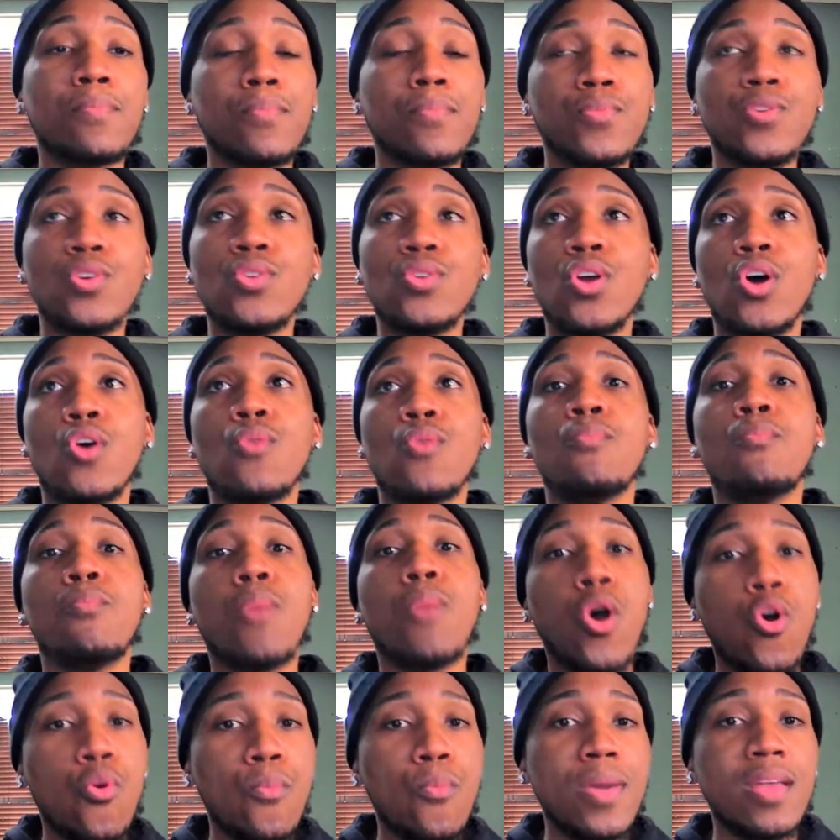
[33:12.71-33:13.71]
you know,
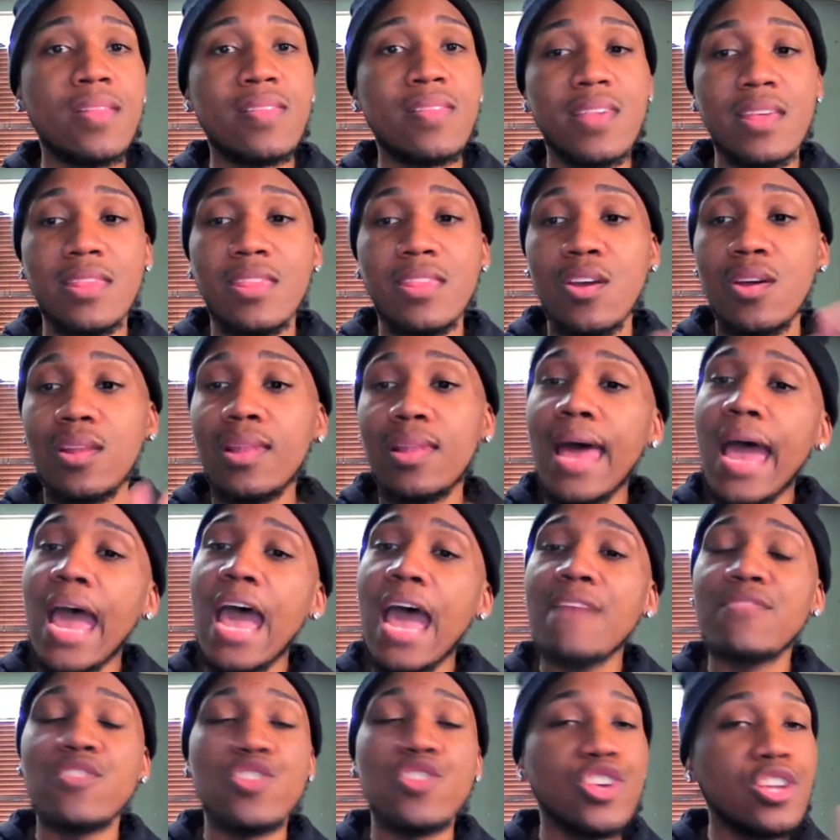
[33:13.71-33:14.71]
moments in their
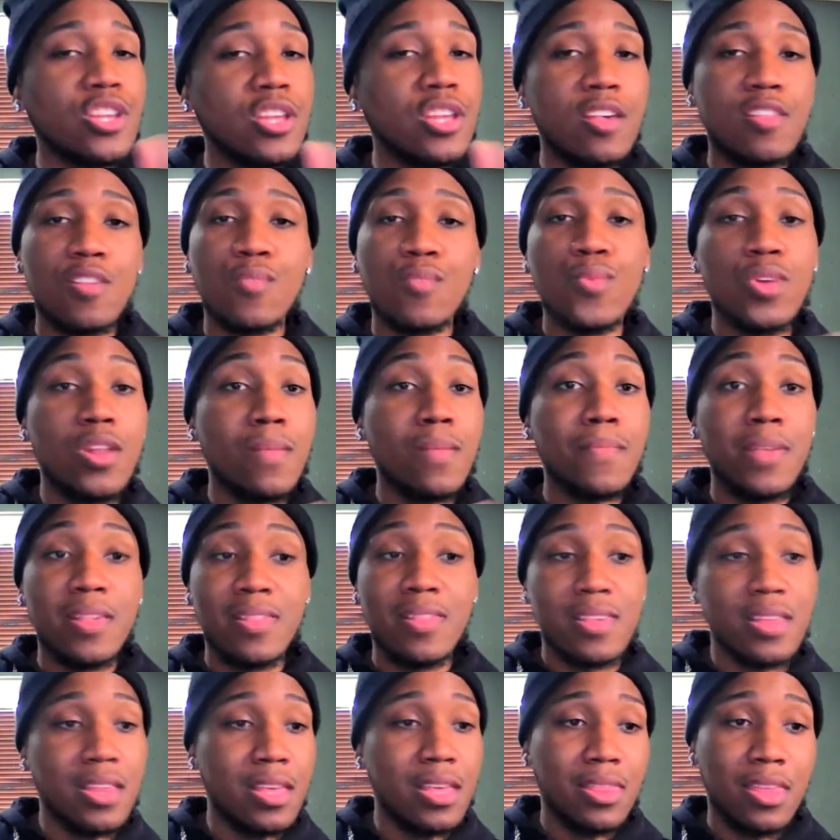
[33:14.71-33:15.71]
lives and she doesn't want to
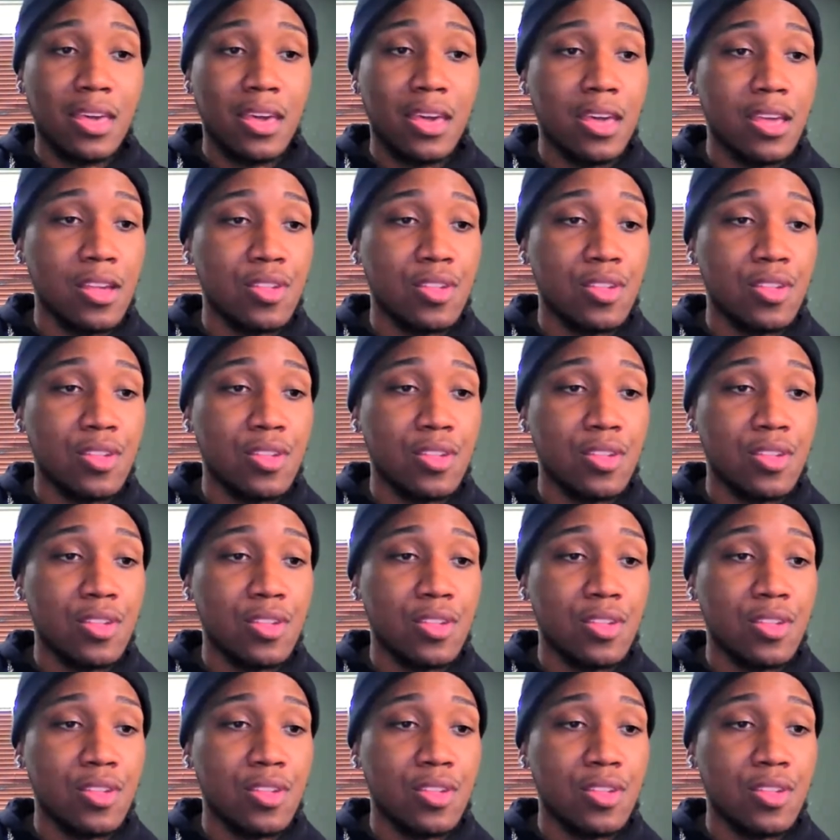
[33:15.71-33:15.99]
miss anything.